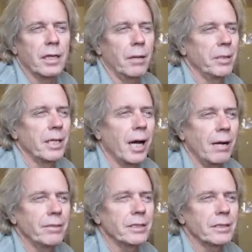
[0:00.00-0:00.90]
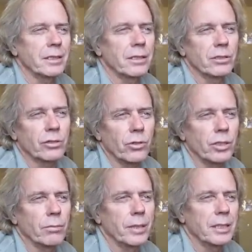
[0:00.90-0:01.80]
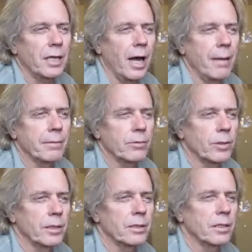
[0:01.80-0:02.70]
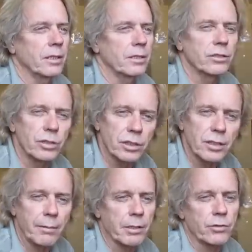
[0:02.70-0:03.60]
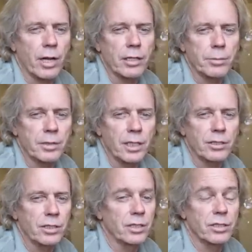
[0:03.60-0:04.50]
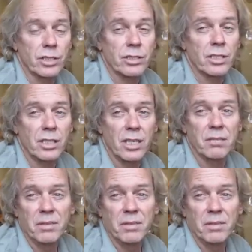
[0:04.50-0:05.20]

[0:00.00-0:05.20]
I mean, obviously there's going to be times when certain types of transportation is just the